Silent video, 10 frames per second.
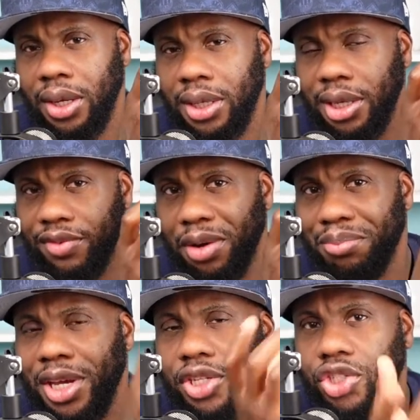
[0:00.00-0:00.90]
give a
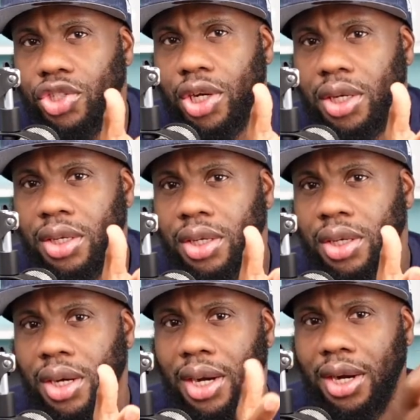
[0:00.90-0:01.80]
mixture
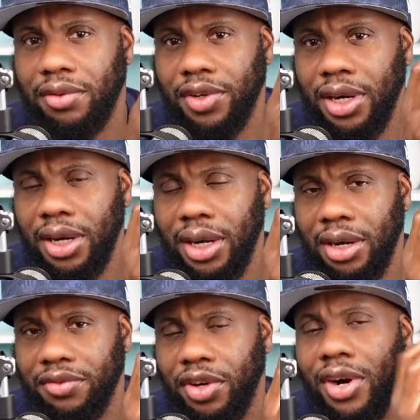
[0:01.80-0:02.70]
of
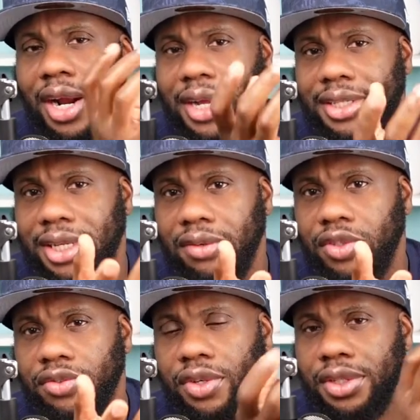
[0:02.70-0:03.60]
a variety of
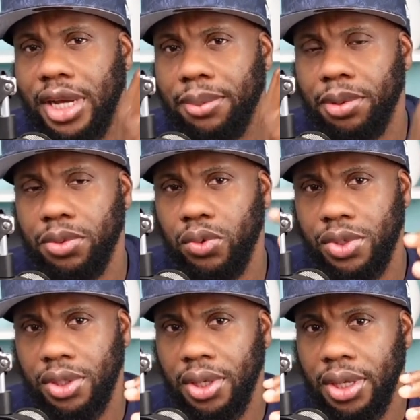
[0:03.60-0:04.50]
different type of
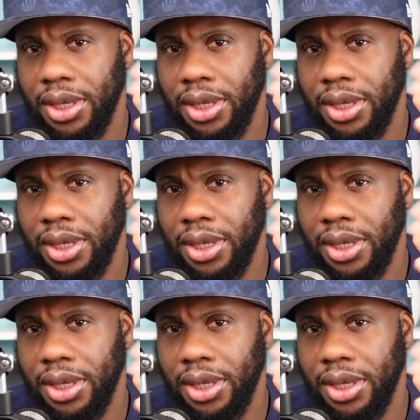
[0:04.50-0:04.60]
music.